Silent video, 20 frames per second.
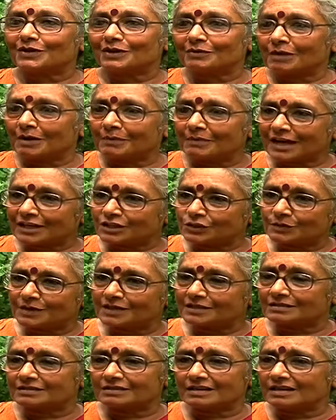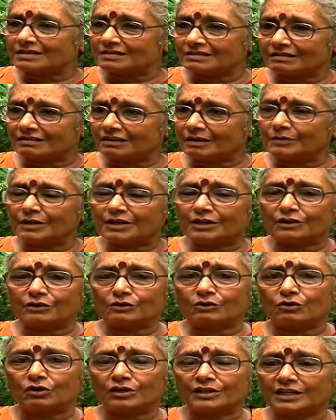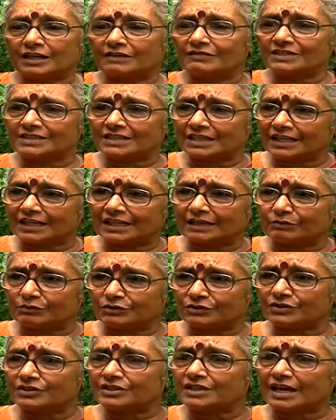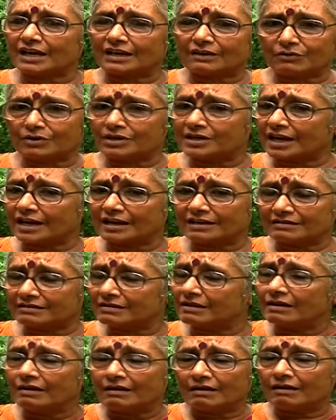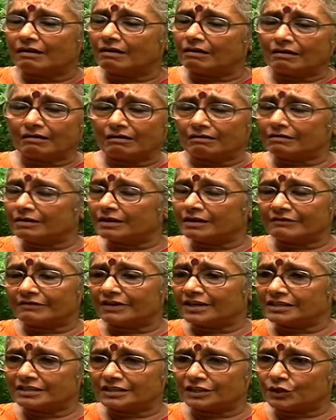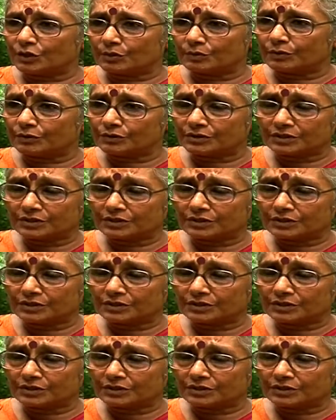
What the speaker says: So one of my batchmates stays in Tamil Nadu called Deva Sahayam, who's retired in a very senior